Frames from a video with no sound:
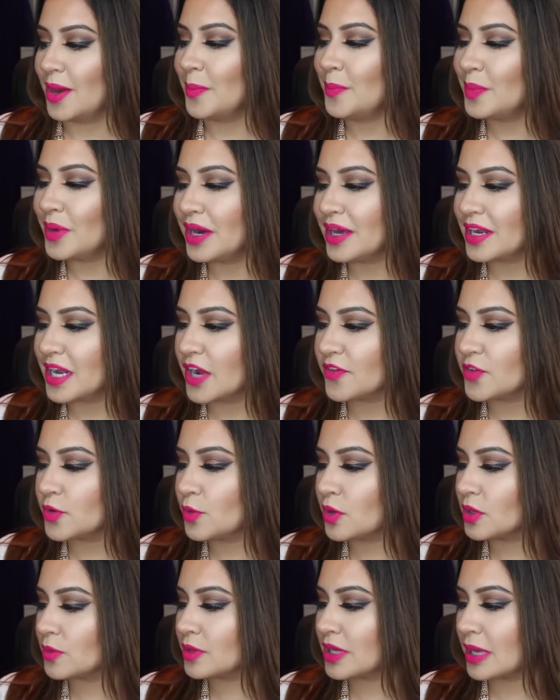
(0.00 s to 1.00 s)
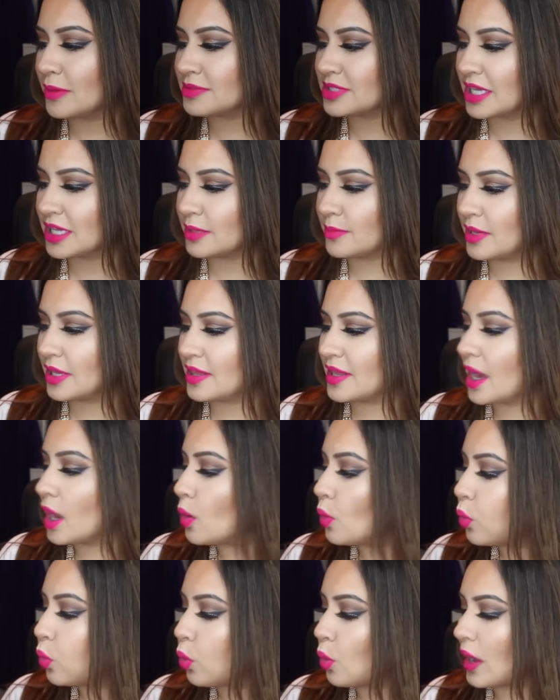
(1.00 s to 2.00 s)
But everyone kept telling me
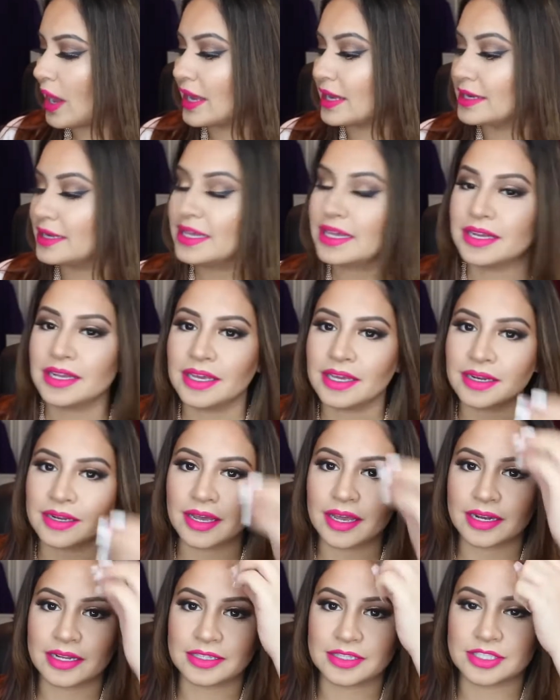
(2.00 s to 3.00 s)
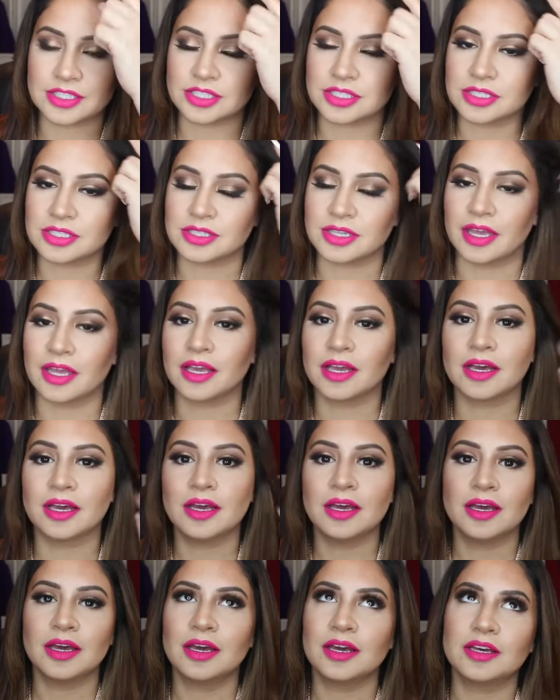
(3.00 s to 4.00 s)
that I need it and it's just like
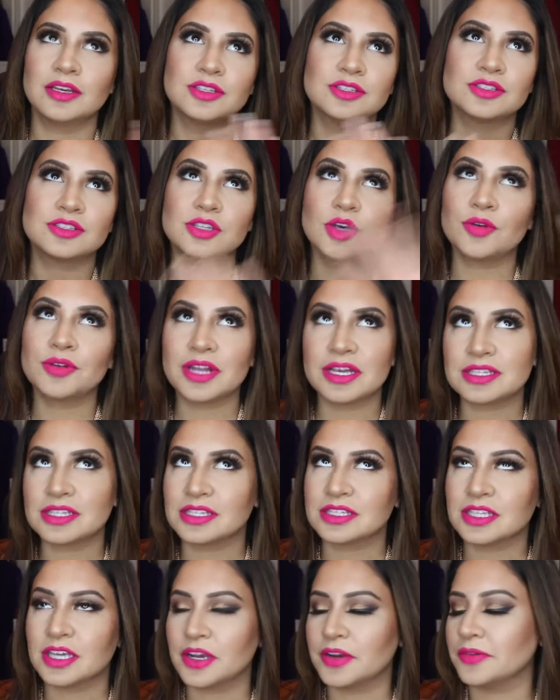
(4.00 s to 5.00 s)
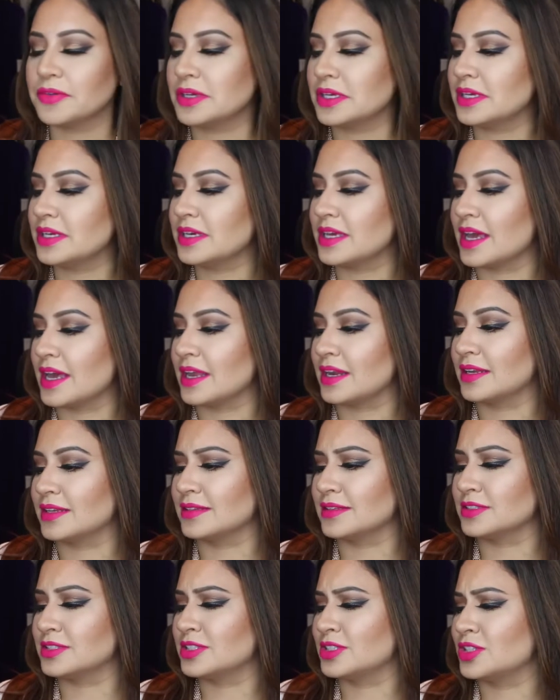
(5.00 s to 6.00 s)
so necessary and
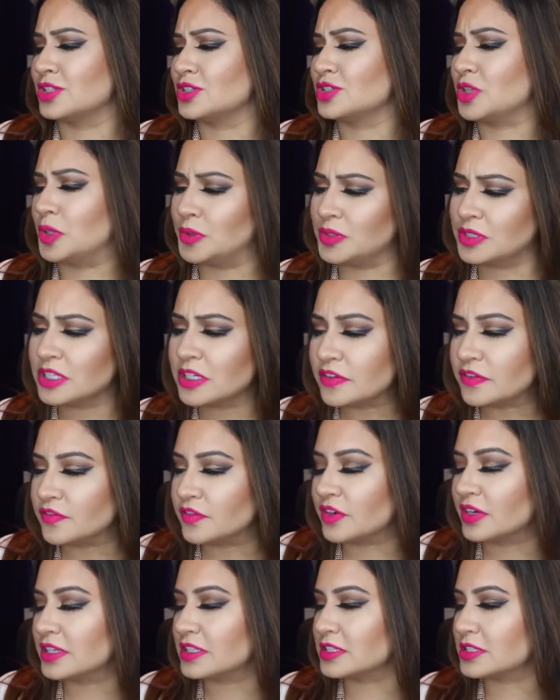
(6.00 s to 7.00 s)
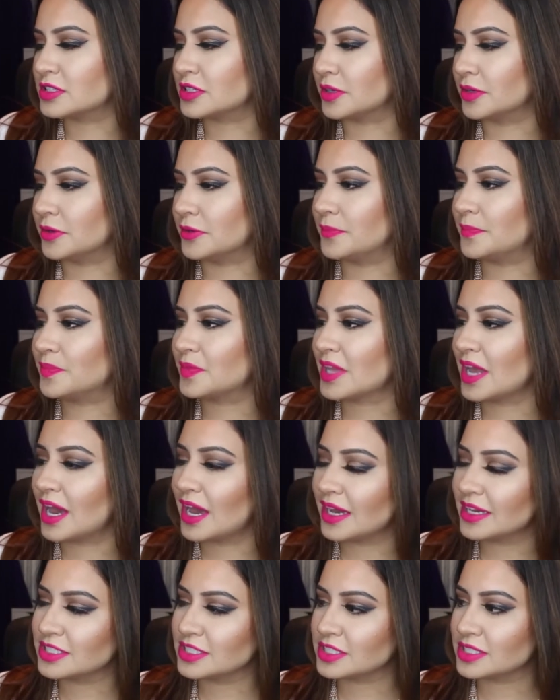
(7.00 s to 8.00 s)
it's just so different. So
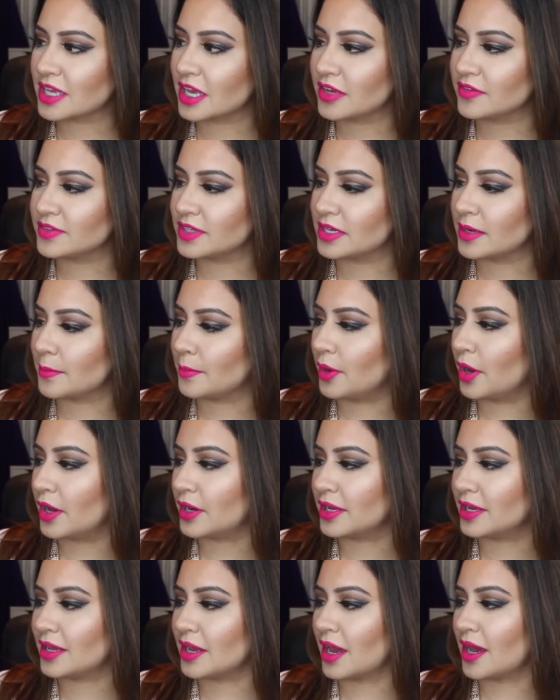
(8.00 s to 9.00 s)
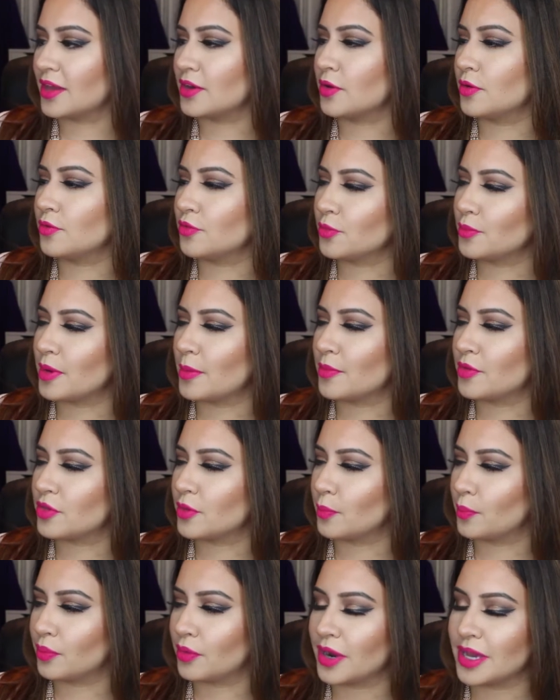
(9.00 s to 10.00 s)
I just caved in and bought it. I don't remember the
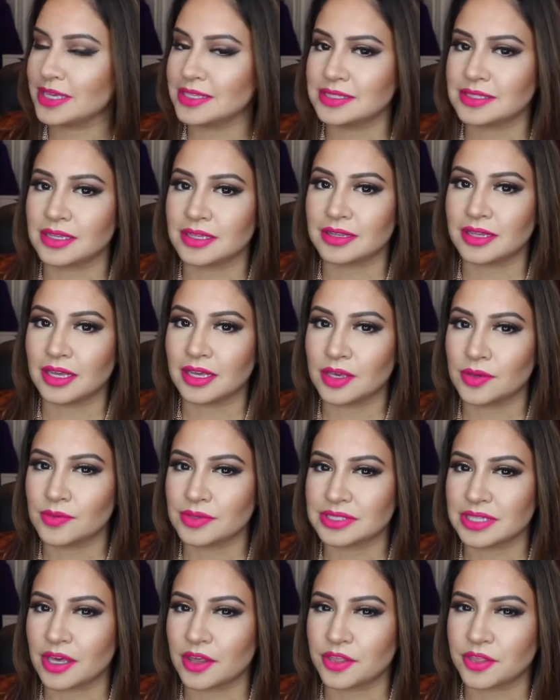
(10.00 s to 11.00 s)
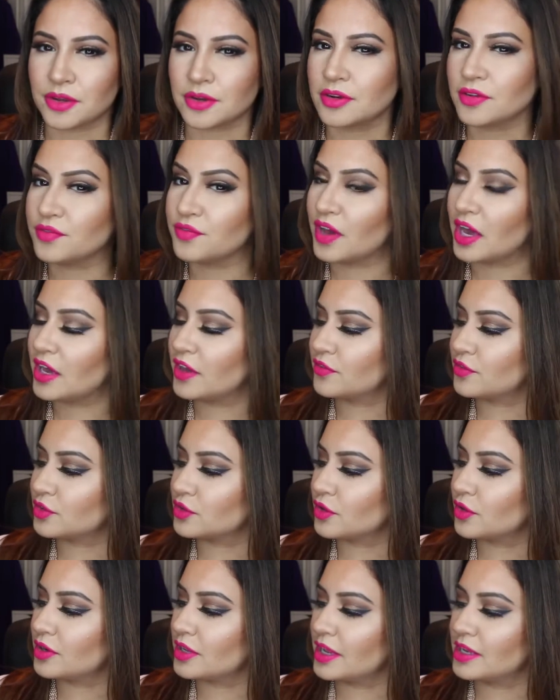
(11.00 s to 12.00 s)
price. I think it was like $35 or
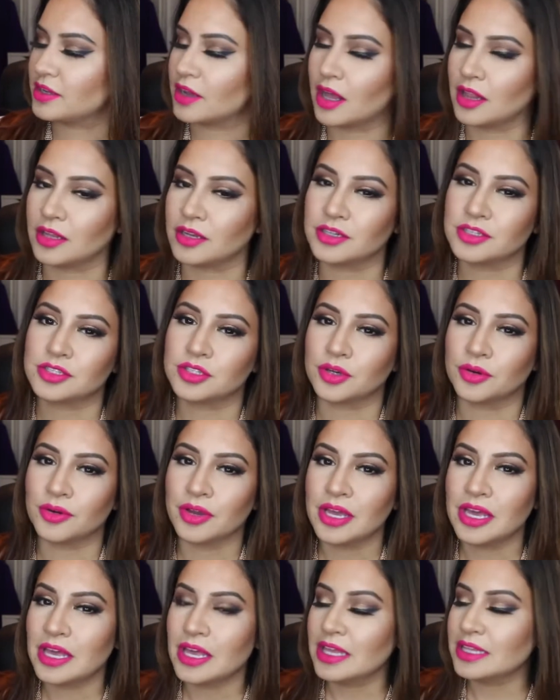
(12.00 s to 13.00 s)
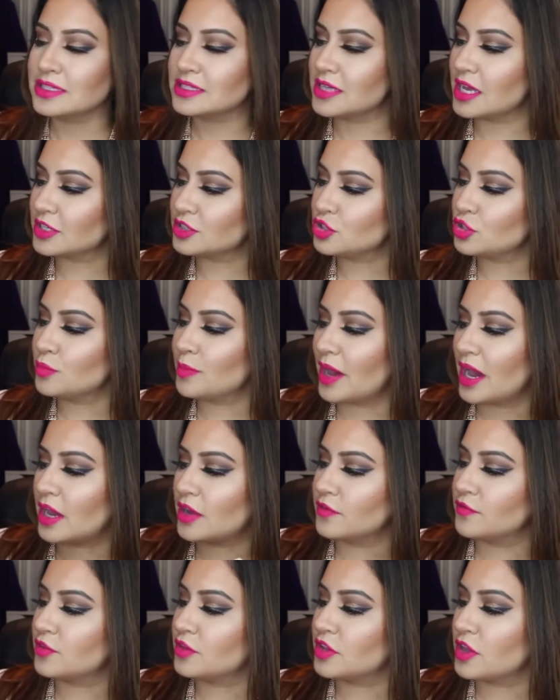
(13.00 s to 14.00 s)
$38. So it's not too
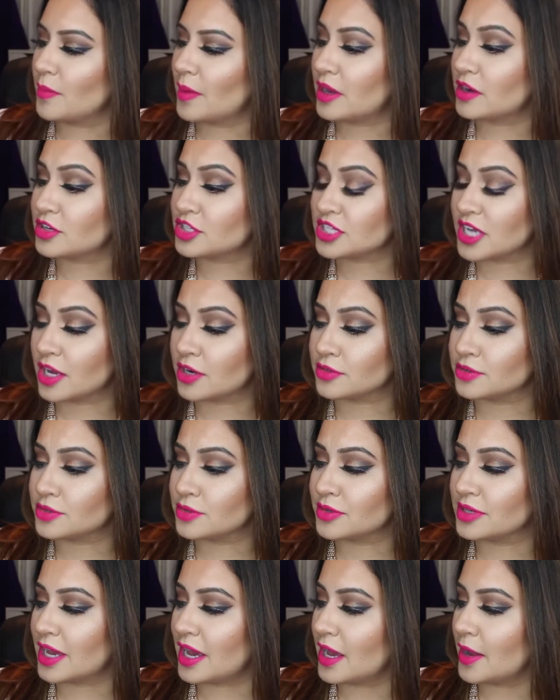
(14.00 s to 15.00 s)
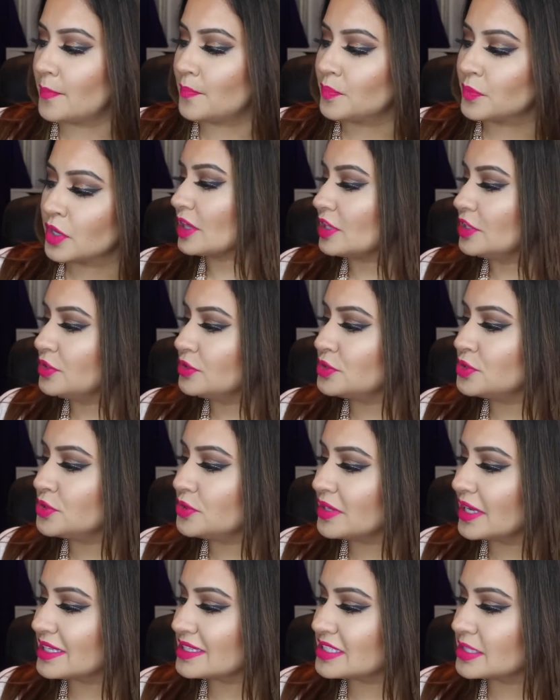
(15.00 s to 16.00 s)
bad for the amount of shadows you get. You do
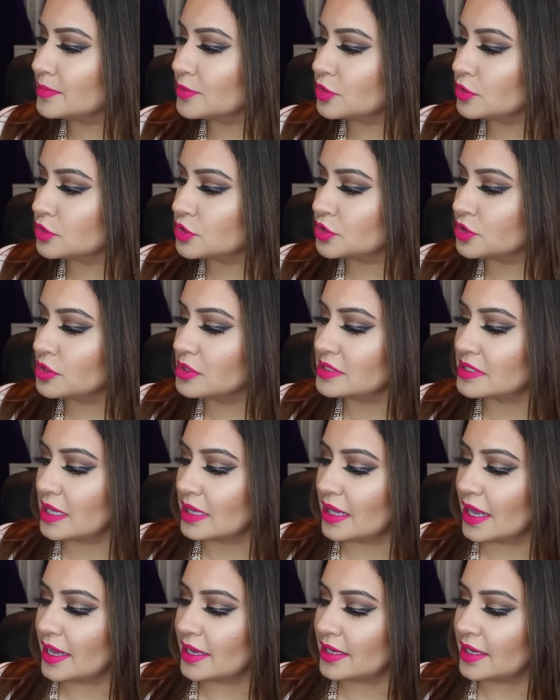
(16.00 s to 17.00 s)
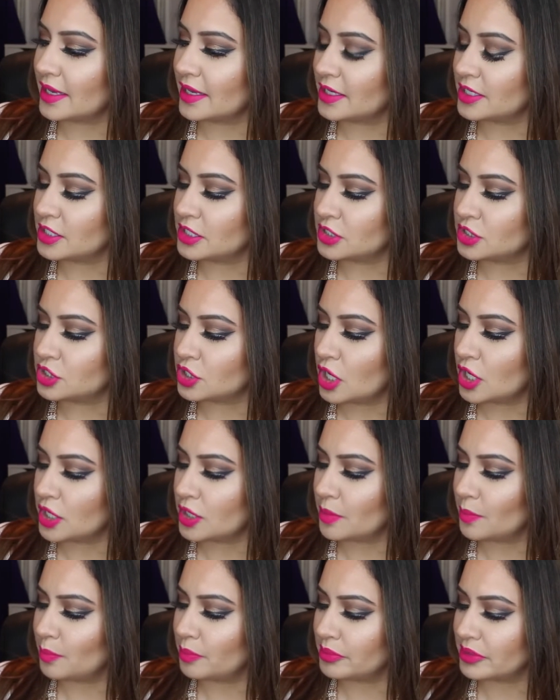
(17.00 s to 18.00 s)
get some neutrals like a
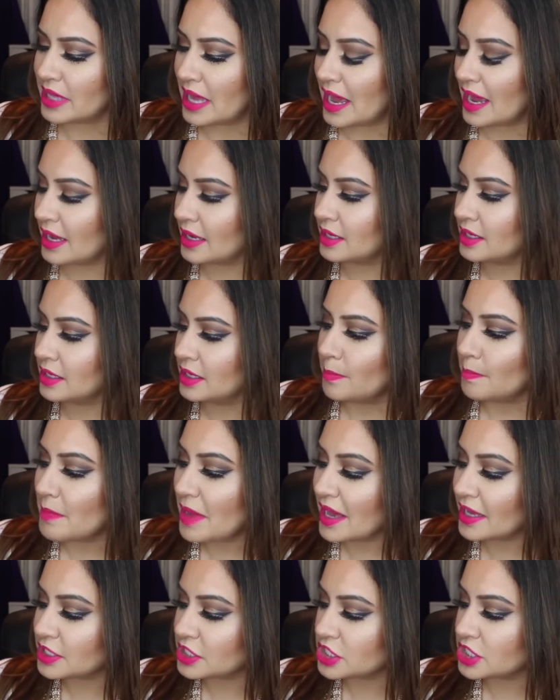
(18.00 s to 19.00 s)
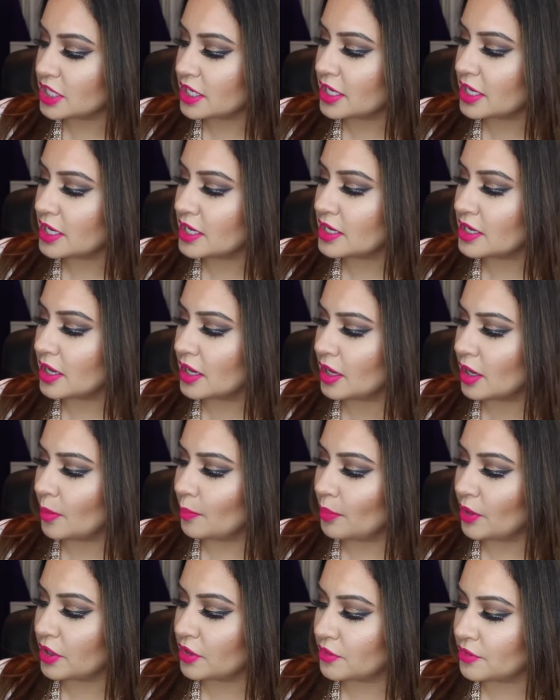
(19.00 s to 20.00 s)
dark black matte shade, a
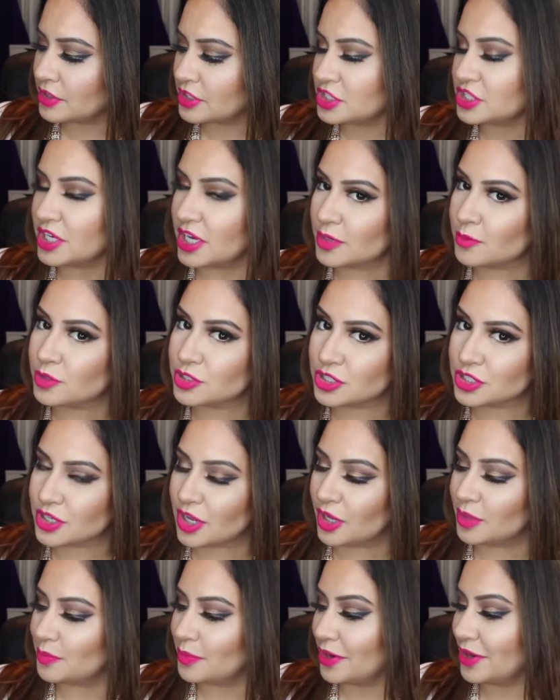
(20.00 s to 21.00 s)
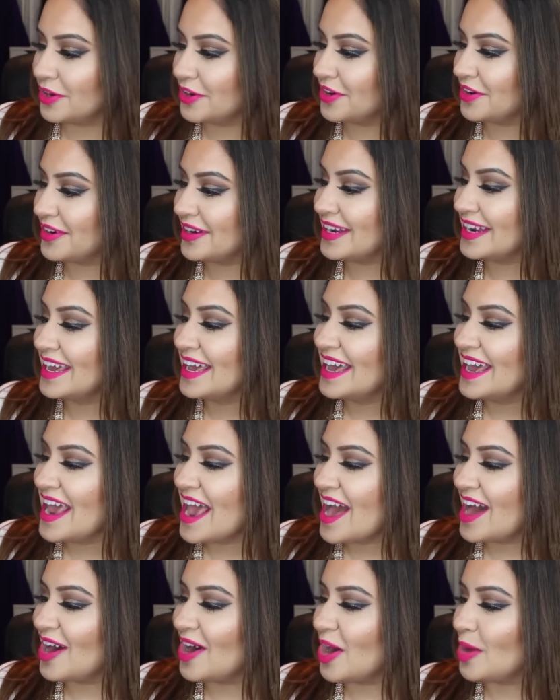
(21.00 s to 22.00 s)
buttery shade which is called Buttery,
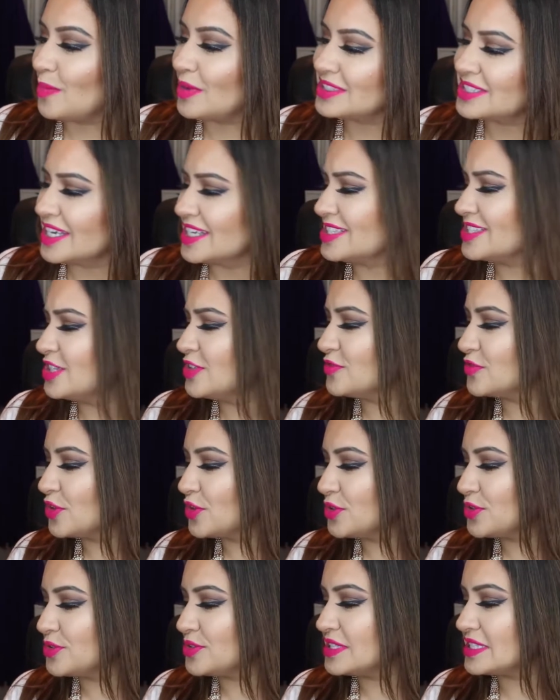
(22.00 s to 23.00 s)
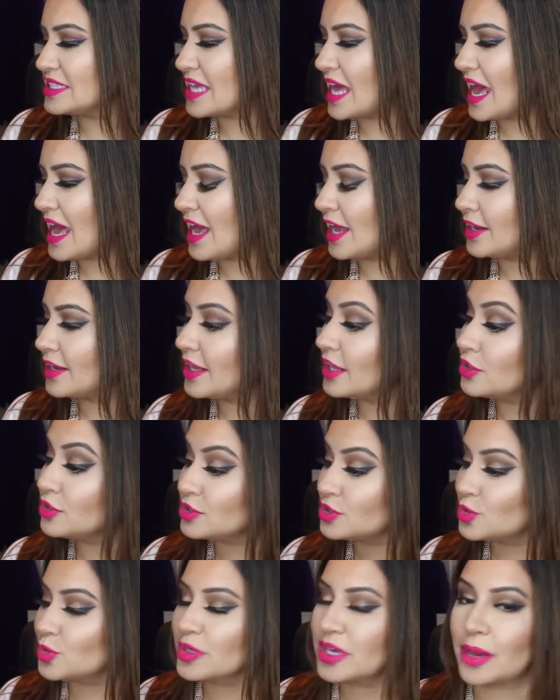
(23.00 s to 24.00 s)
a dusty rose, and then you
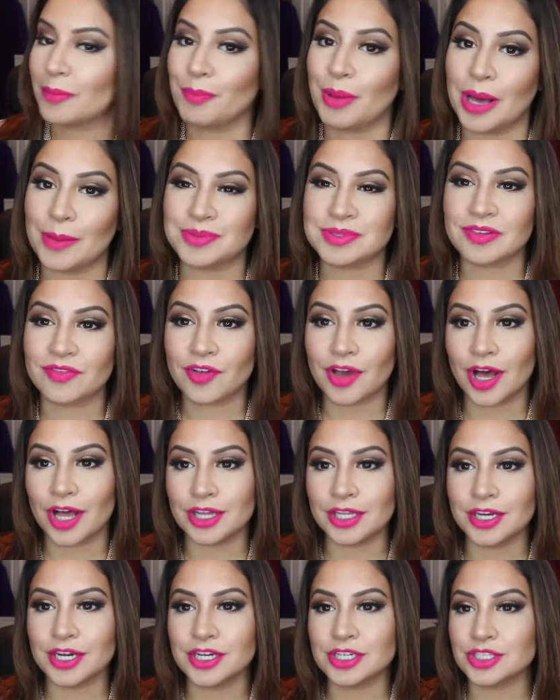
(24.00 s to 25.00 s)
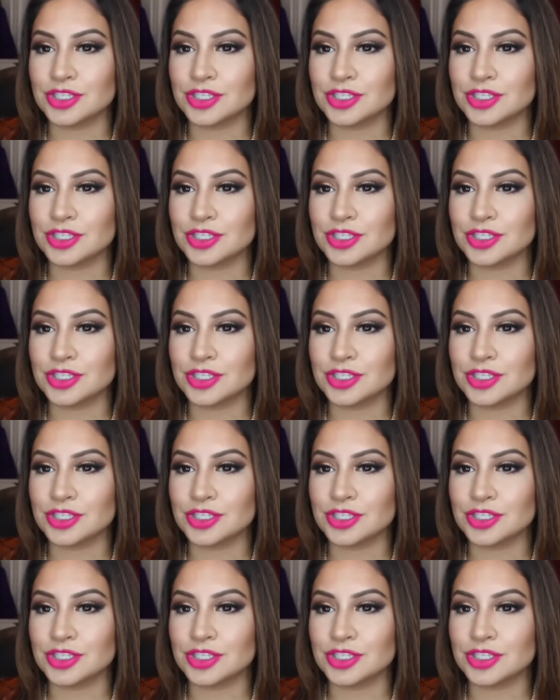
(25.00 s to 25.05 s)
do get pops of color.